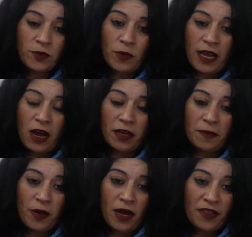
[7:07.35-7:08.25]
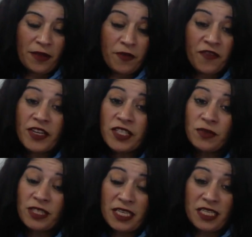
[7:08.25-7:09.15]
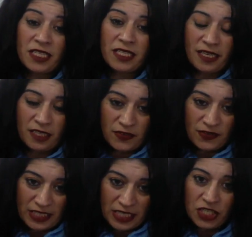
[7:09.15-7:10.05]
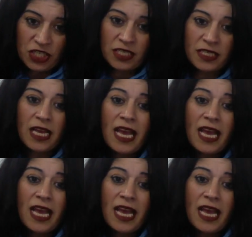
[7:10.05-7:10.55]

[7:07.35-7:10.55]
we're guided by the professional teaching standards for teachers